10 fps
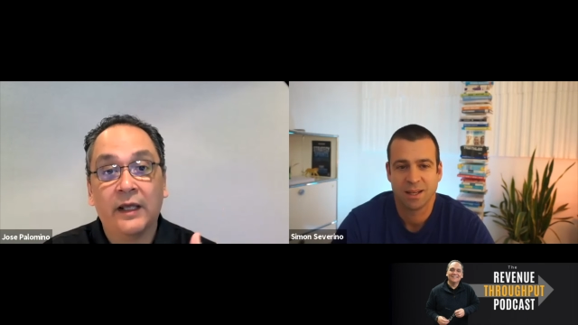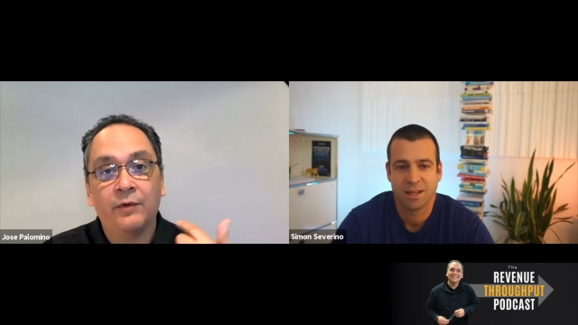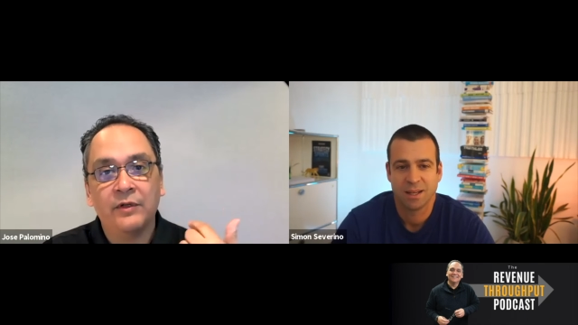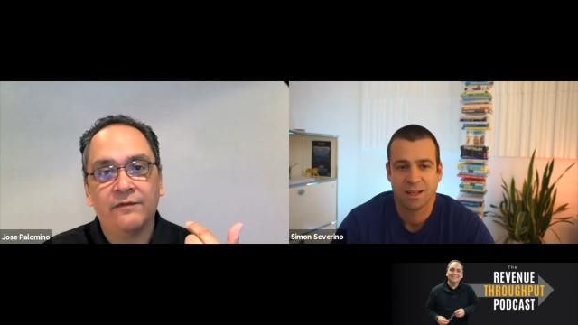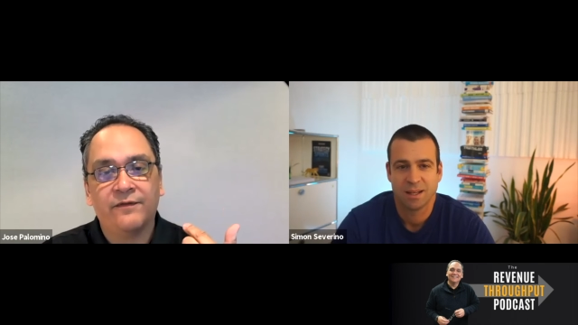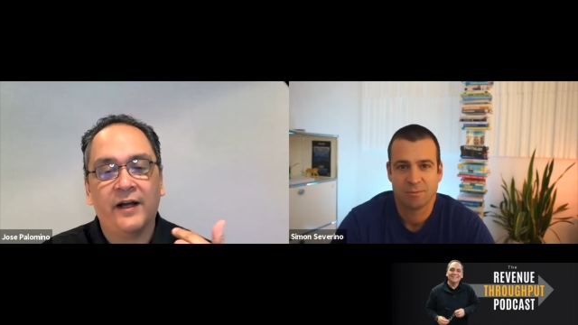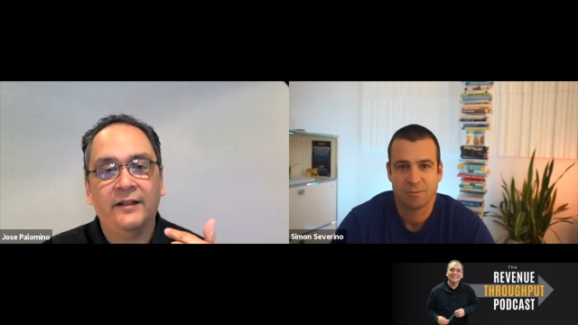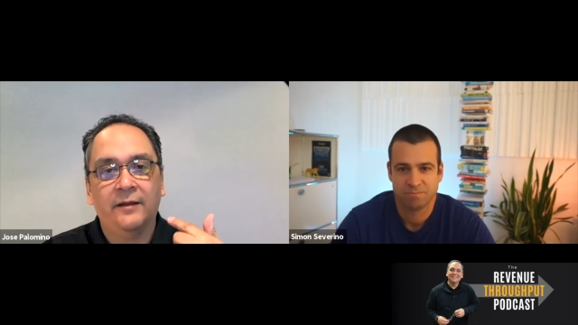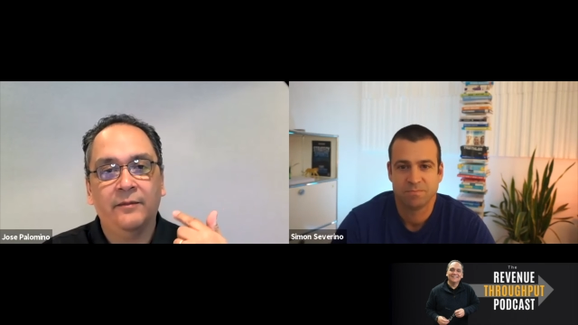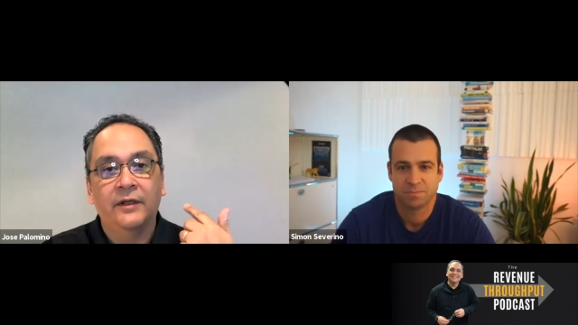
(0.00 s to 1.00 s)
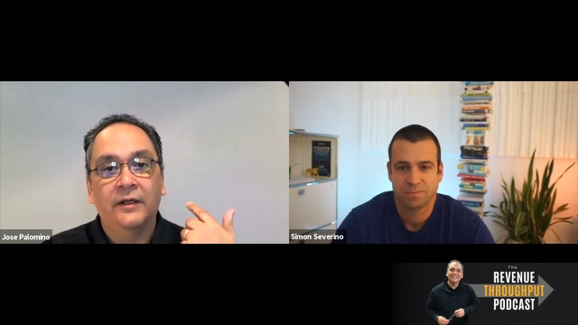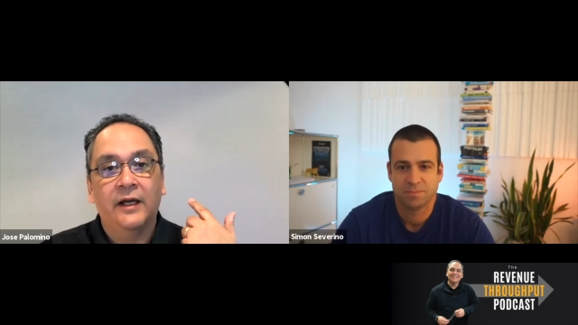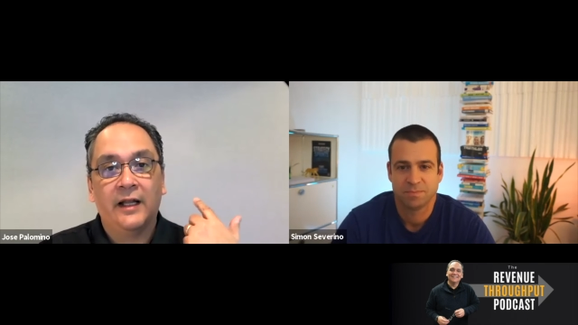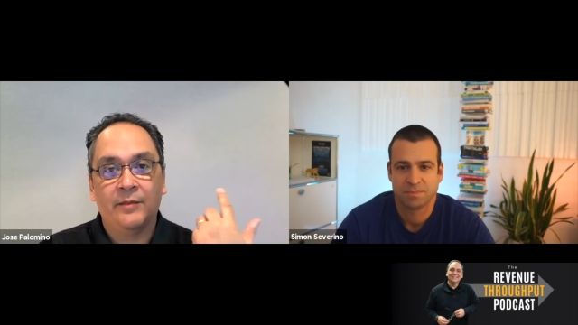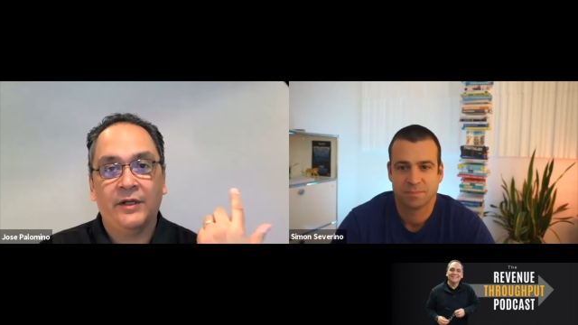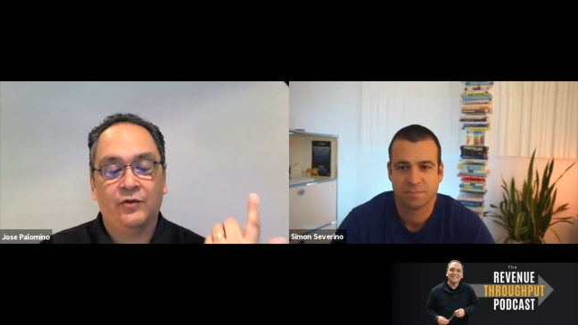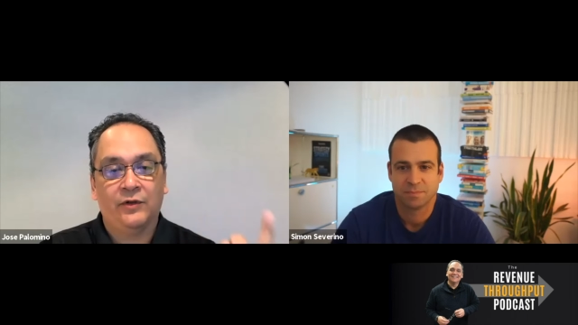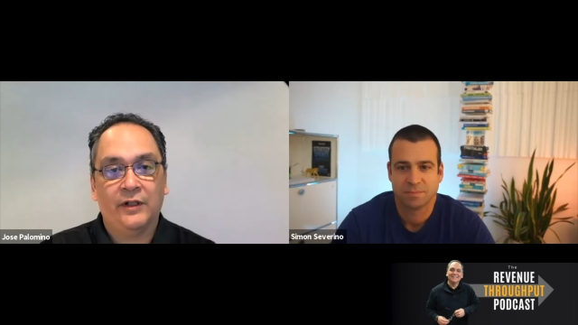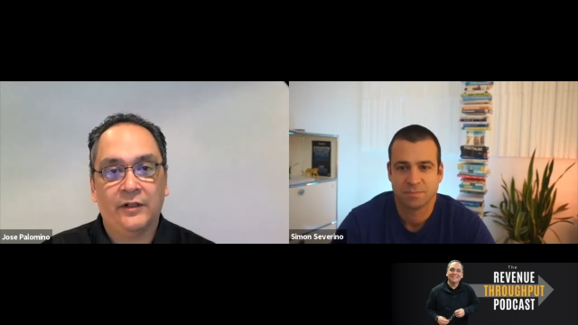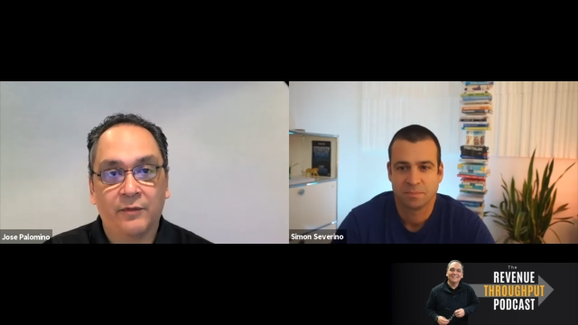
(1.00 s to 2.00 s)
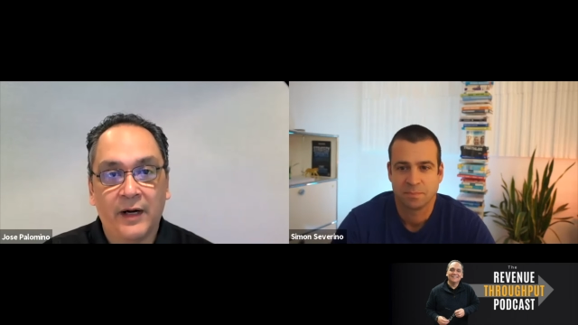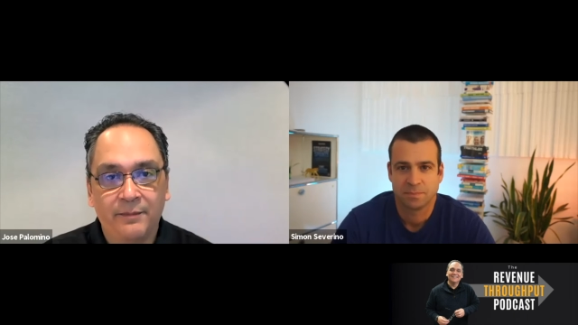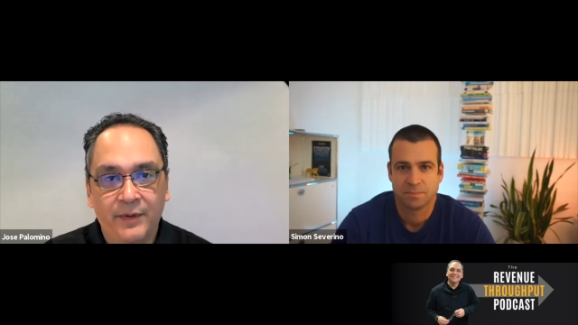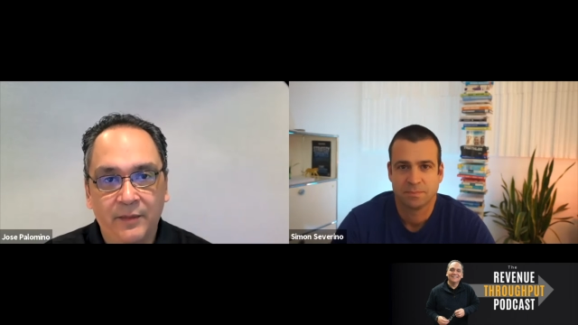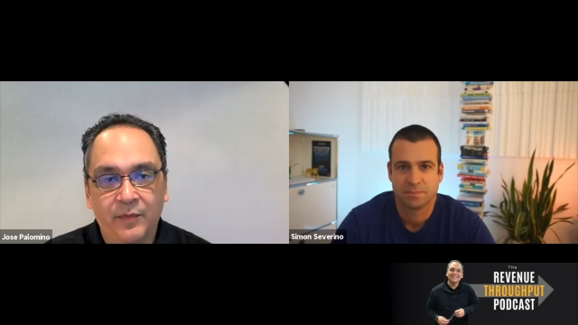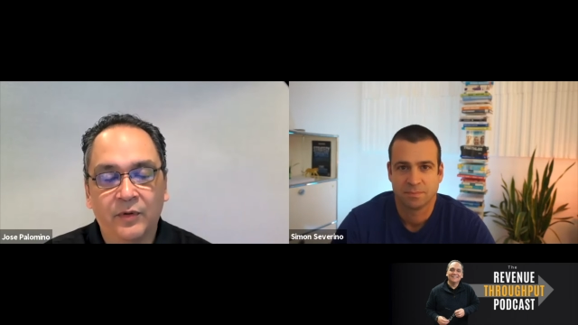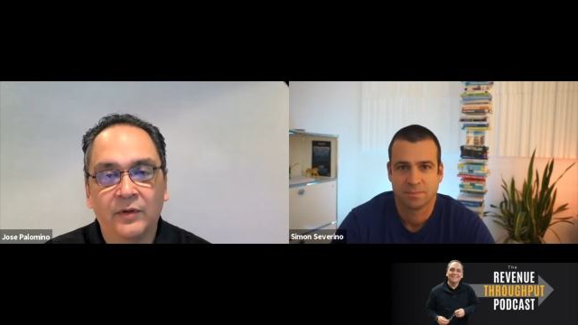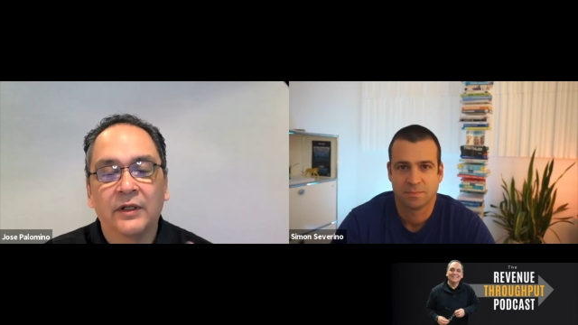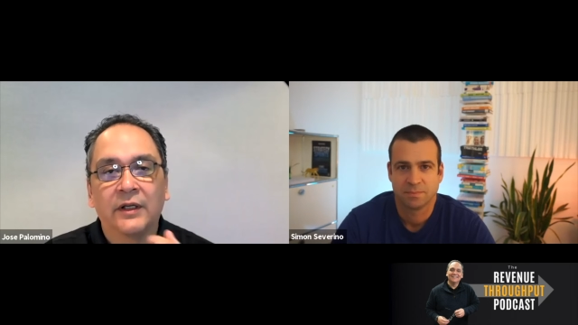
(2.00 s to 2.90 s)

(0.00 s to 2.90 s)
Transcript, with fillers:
Speaker 1: And when you find them, how to make sure they're the right people.